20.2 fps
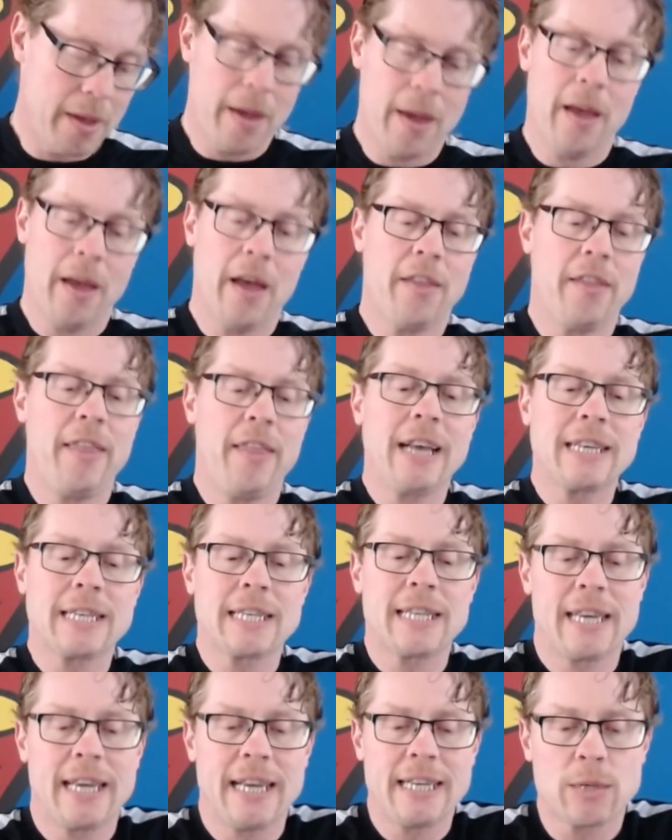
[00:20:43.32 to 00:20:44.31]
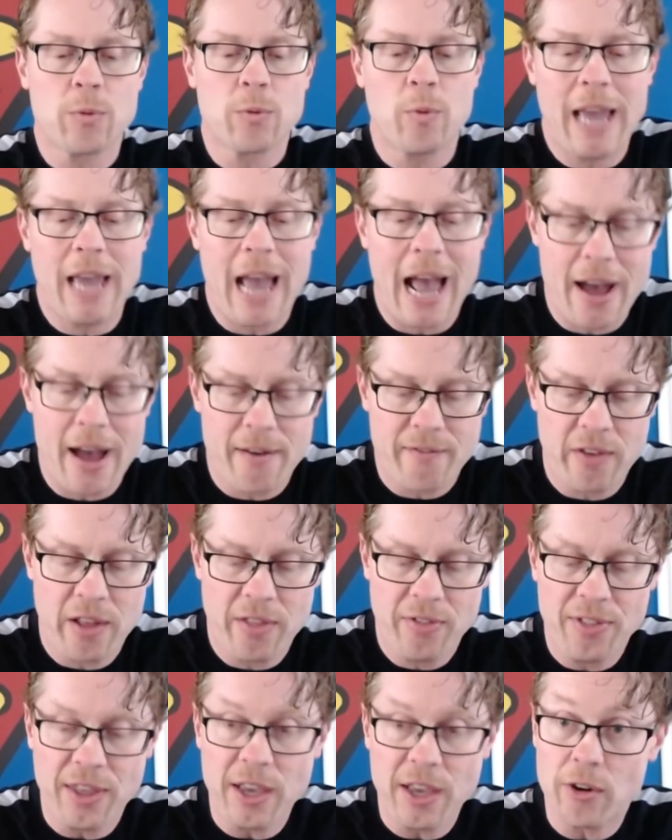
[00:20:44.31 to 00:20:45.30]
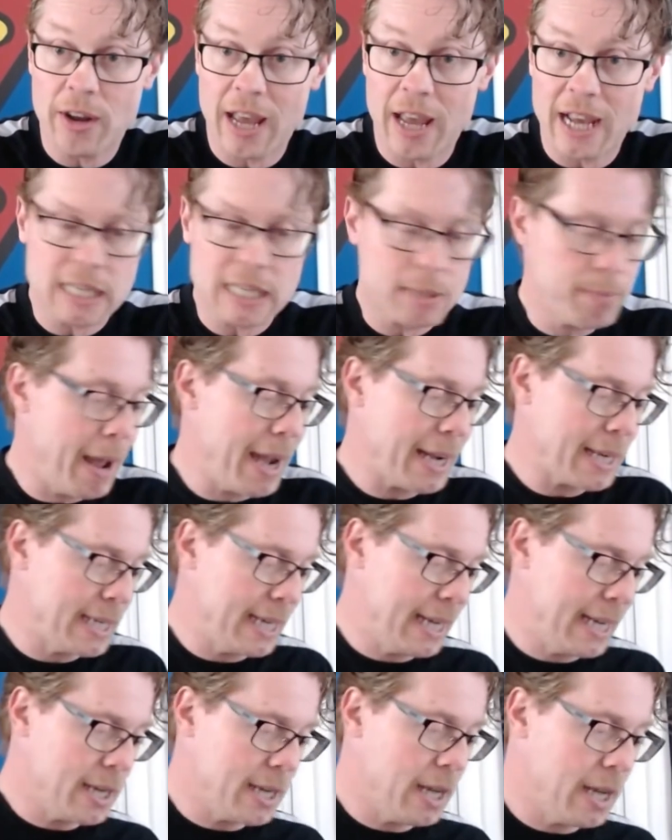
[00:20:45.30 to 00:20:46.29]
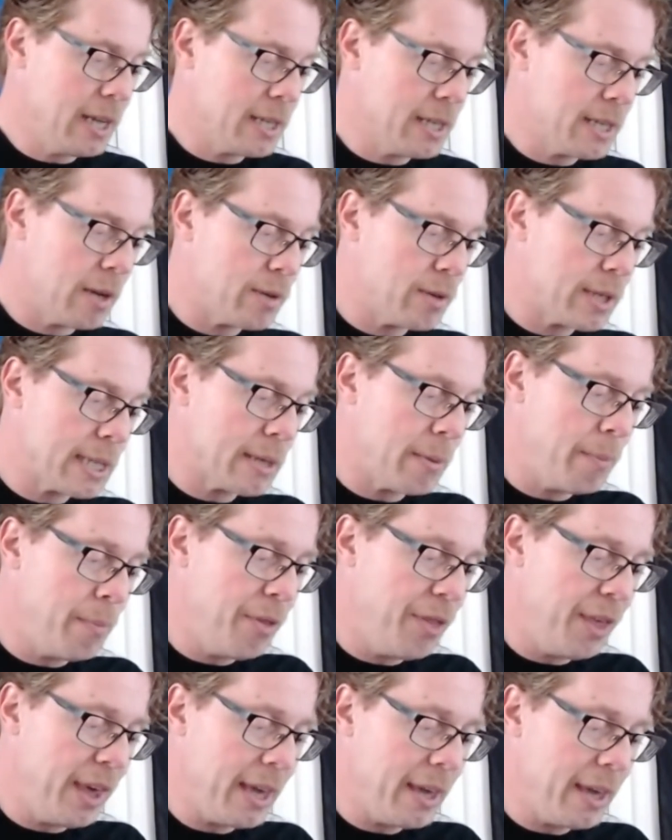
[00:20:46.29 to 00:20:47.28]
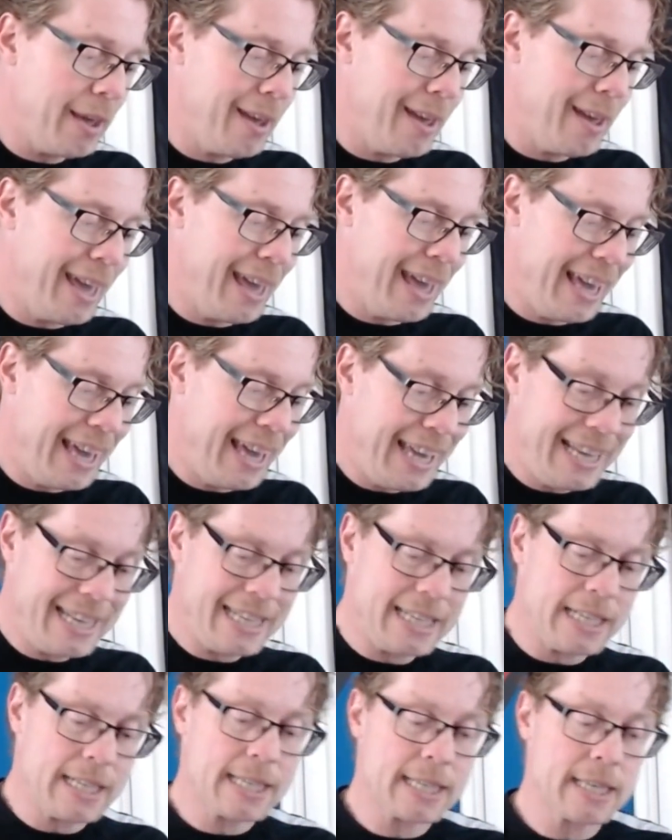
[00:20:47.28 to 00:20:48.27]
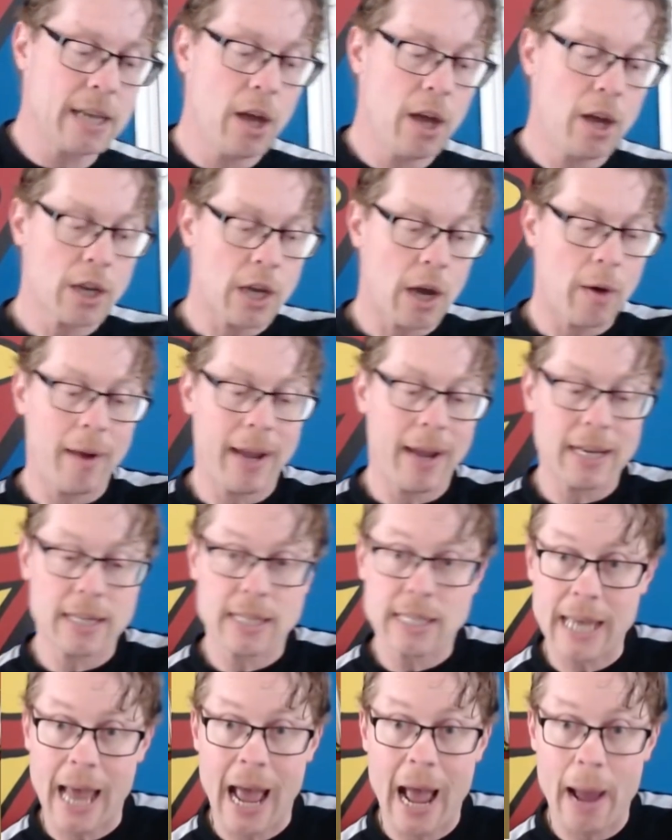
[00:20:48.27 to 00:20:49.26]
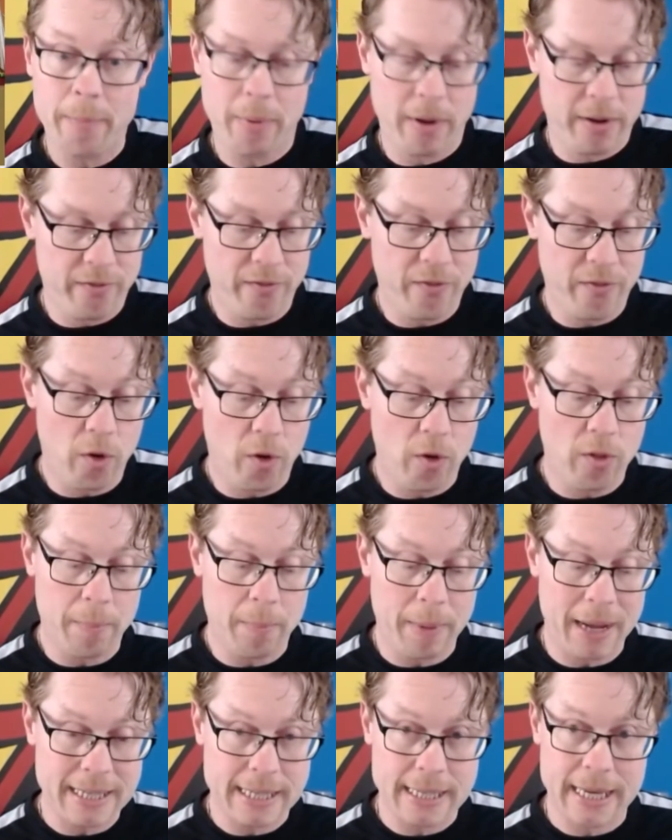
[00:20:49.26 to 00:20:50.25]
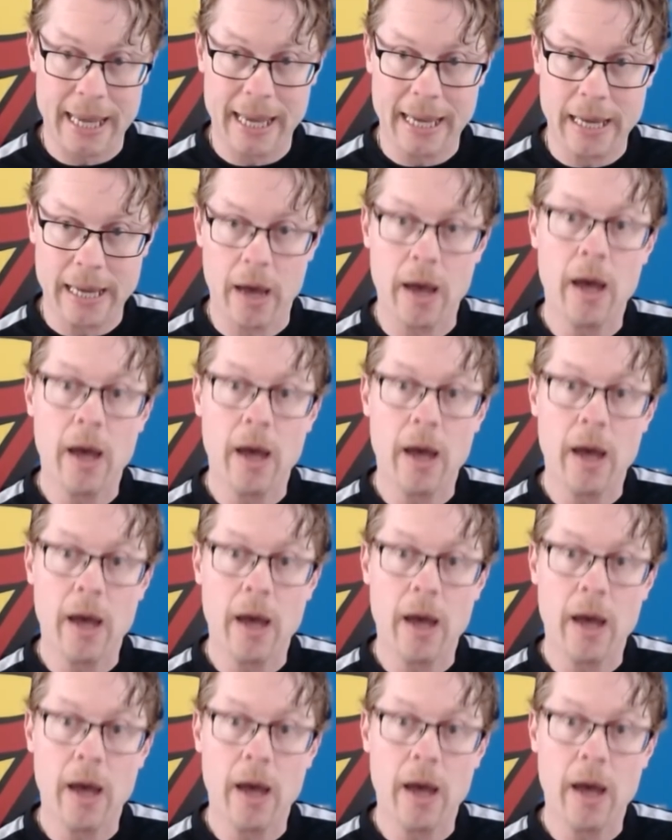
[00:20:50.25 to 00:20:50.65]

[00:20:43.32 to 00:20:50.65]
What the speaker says: the next thing is we have the unexpected. So something is going to happen for the better here.